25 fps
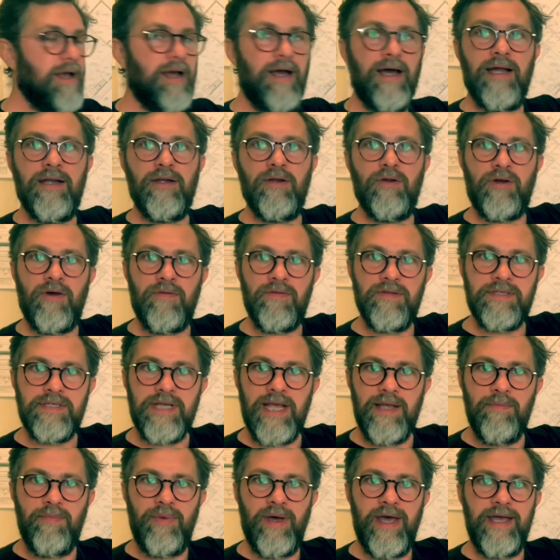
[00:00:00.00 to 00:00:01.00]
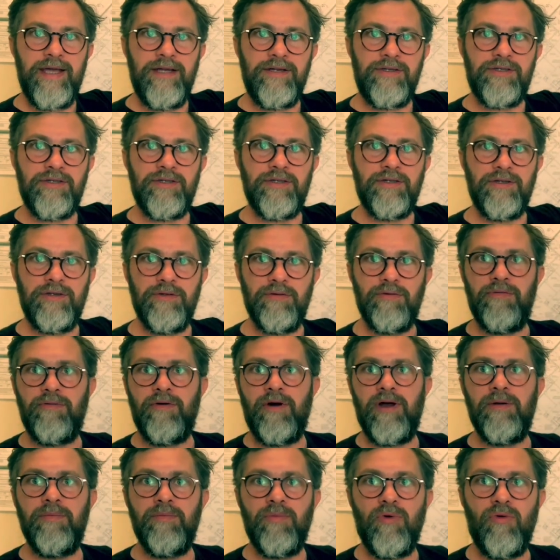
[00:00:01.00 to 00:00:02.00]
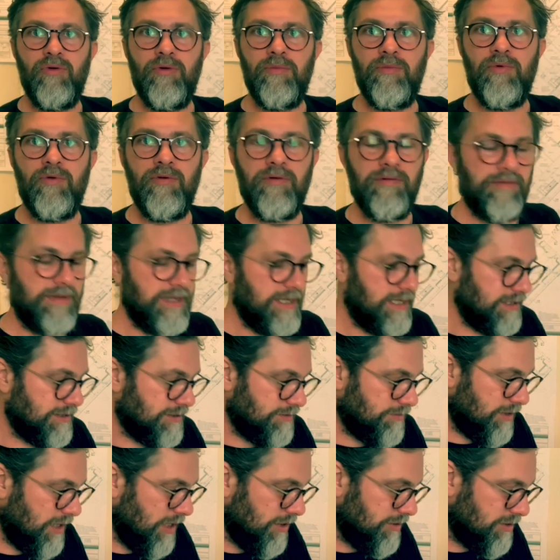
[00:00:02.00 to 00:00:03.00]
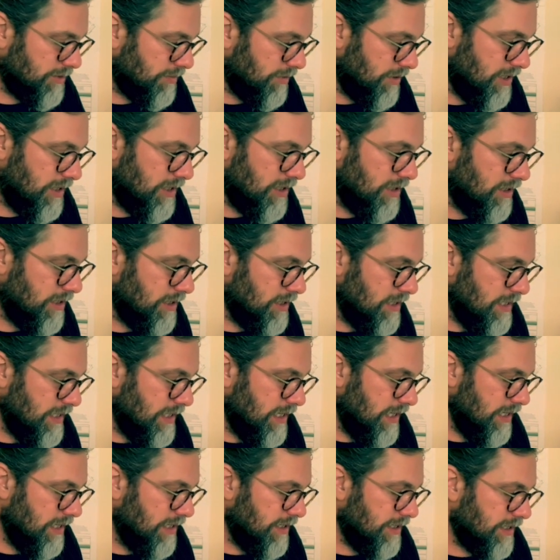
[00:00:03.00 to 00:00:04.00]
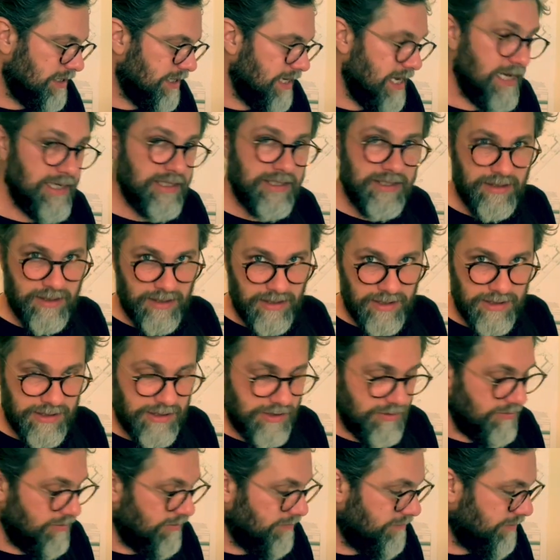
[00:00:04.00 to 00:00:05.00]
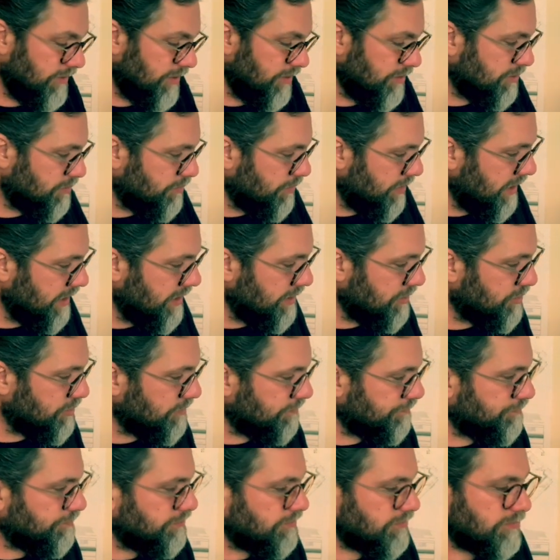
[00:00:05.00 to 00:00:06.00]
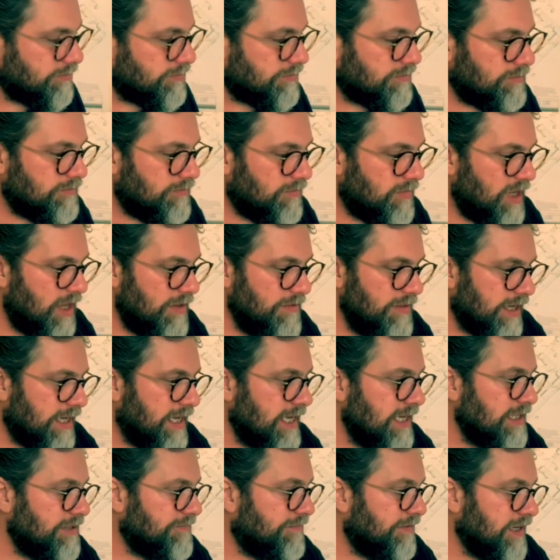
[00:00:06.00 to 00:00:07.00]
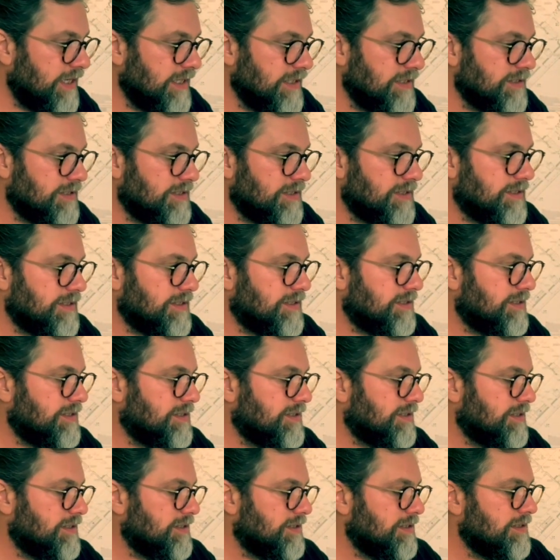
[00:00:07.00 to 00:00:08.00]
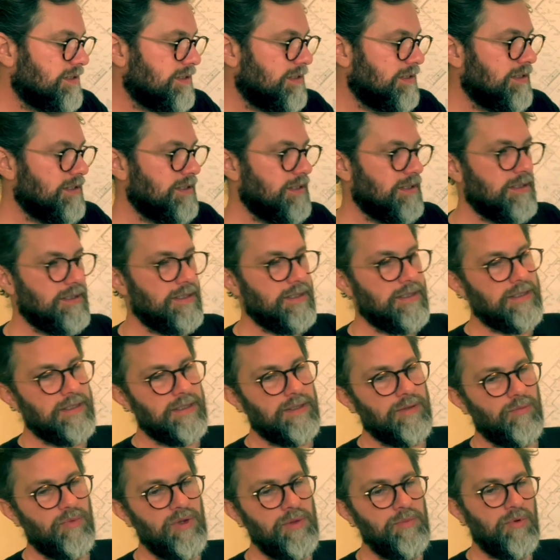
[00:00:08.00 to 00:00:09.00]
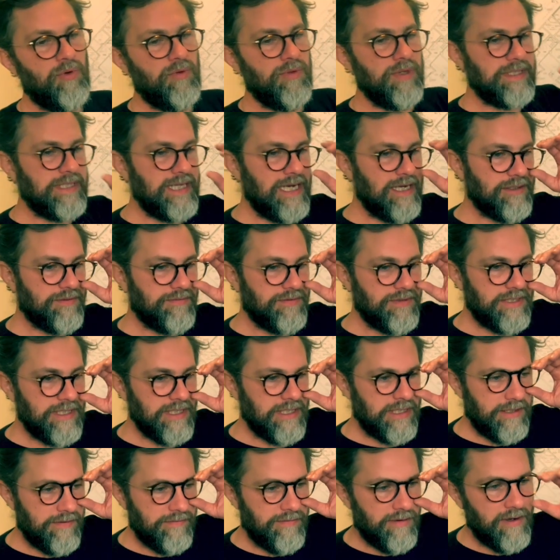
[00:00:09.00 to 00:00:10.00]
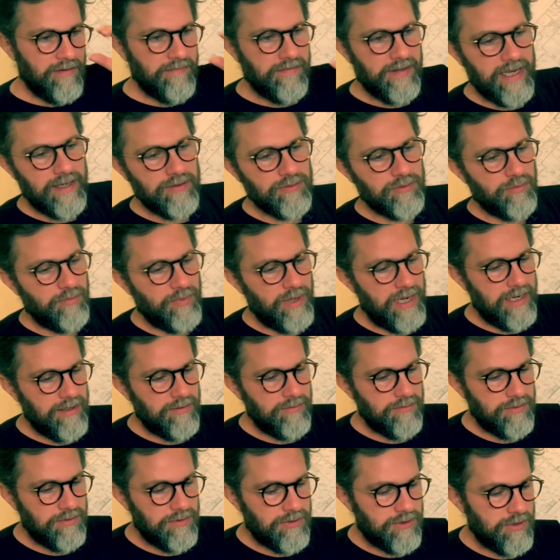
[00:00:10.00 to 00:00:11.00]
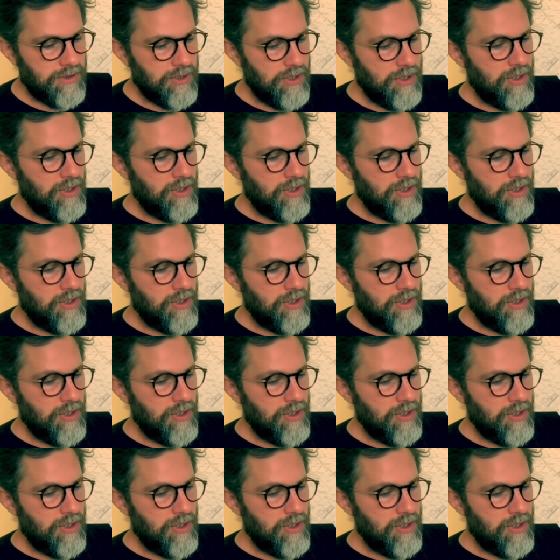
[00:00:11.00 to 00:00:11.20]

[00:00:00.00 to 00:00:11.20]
and look on the same page, you'll find more and more of these. Go to our case studies and reviews page. The key figures. We bought this house for £65,000.